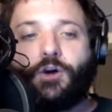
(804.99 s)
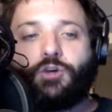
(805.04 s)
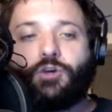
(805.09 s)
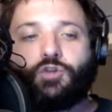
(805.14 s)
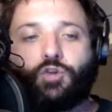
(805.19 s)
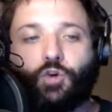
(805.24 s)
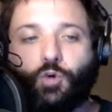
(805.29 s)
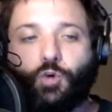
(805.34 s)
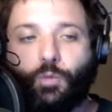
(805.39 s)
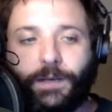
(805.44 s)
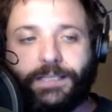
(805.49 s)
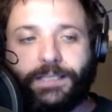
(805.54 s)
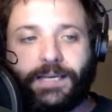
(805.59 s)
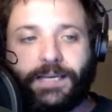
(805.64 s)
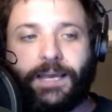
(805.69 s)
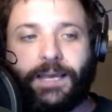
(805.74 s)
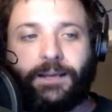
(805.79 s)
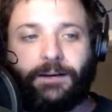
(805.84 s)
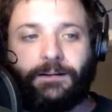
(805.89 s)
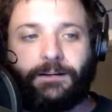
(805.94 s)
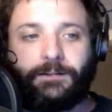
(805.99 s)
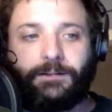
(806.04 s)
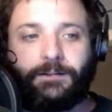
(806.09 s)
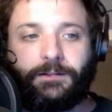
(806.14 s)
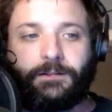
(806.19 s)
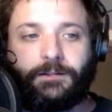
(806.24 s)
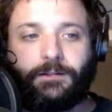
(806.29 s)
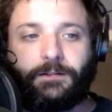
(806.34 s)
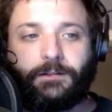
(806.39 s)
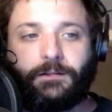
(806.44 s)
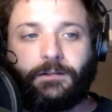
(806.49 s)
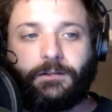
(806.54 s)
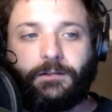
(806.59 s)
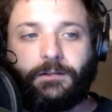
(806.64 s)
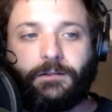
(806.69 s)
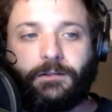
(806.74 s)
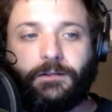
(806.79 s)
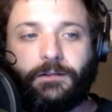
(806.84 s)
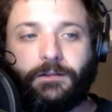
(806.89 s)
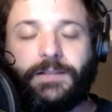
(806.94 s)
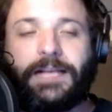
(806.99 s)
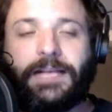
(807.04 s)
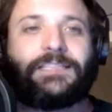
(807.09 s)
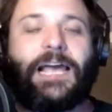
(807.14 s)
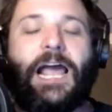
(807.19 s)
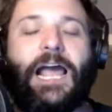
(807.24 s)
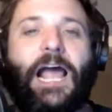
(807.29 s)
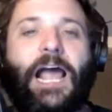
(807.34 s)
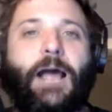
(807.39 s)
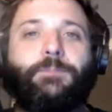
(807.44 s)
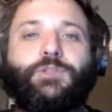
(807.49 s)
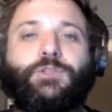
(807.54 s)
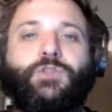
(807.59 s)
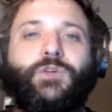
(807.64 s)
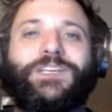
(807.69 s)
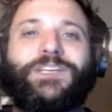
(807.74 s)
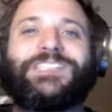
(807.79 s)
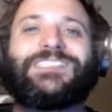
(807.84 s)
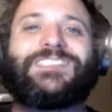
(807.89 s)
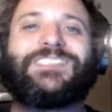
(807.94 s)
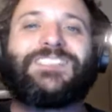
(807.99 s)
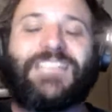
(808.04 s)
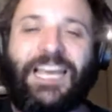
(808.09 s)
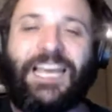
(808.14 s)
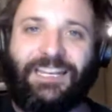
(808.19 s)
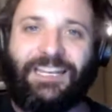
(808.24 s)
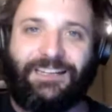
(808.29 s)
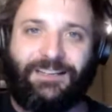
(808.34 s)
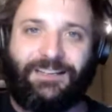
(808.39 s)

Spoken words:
through week 10. That's absolutely insane.